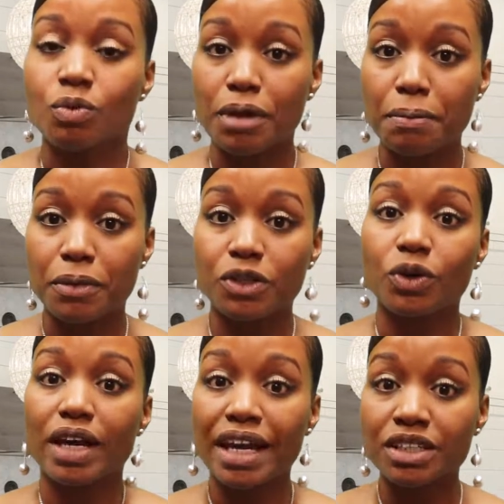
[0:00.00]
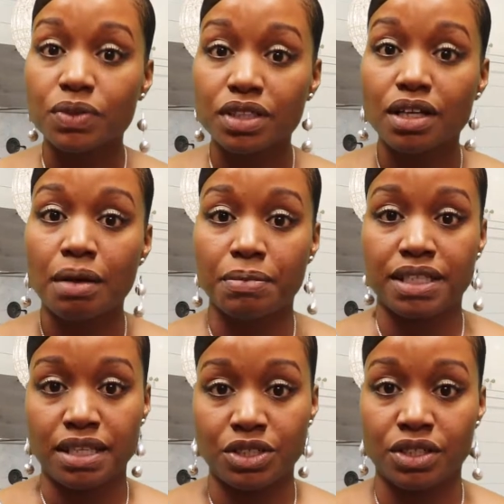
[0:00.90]
Remember, you're entering a
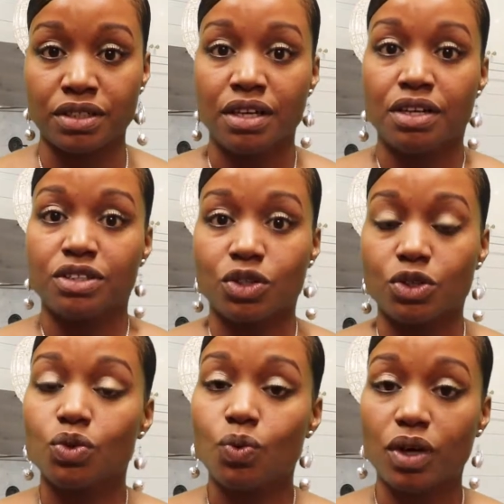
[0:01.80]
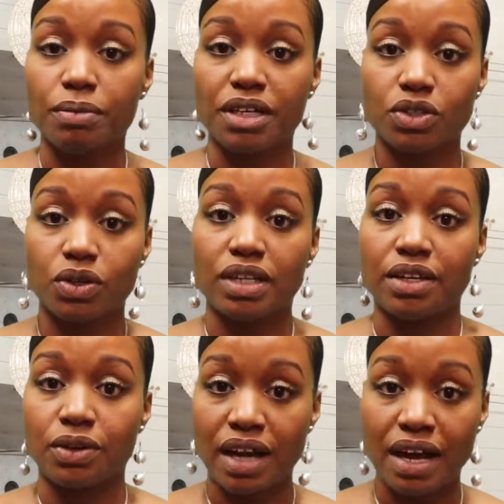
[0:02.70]
competition, so you want to make sure
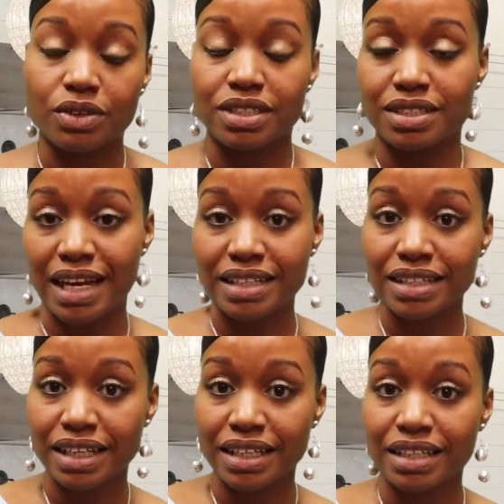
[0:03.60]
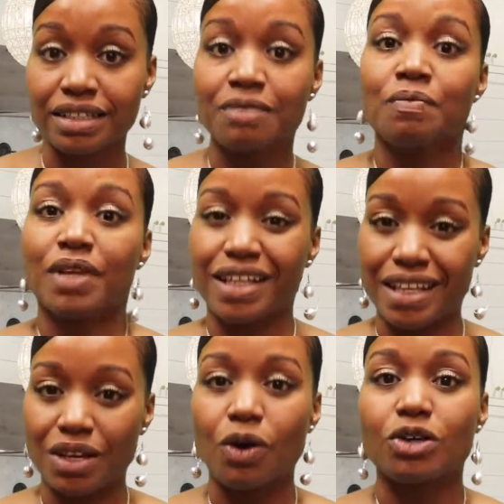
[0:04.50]
that your house is nice and clean, and
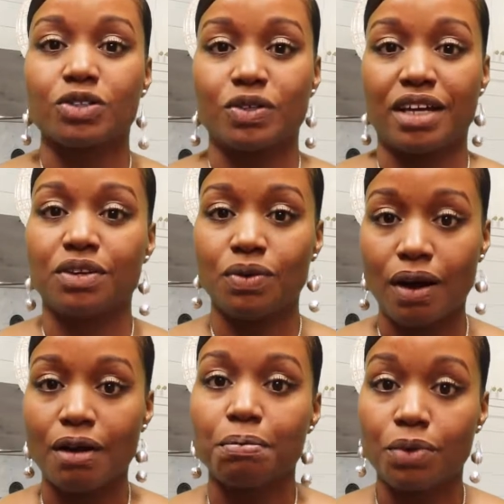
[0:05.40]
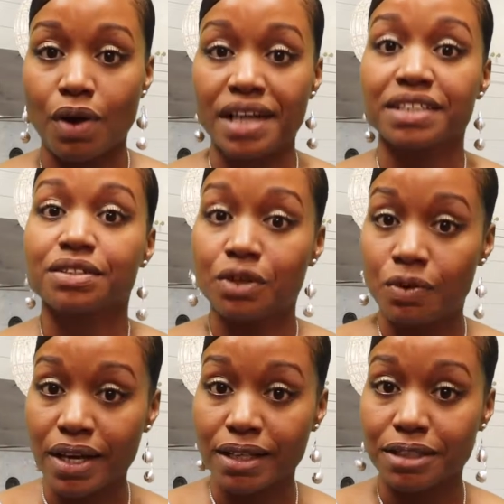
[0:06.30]
then also that you are priced
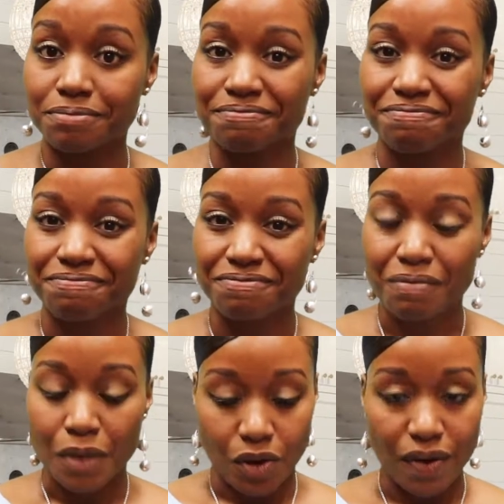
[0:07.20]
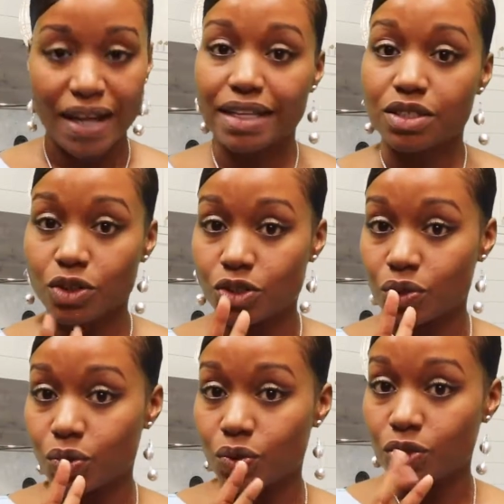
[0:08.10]
correctly. All right, let's go
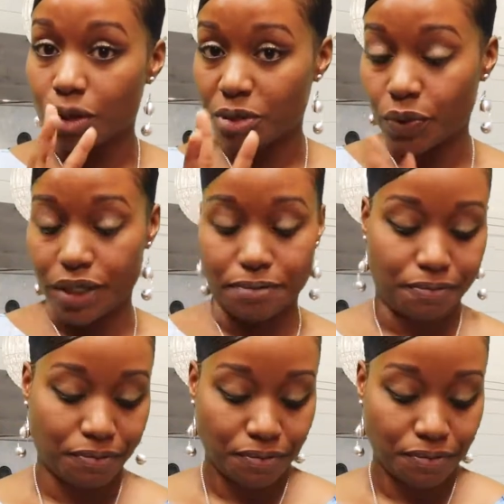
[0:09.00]
to number 3.